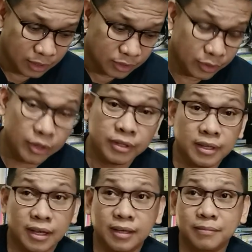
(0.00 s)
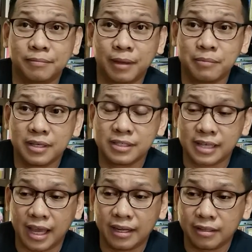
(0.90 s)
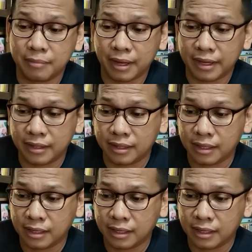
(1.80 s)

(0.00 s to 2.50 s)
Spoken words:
So yun, I'm just saddened by it,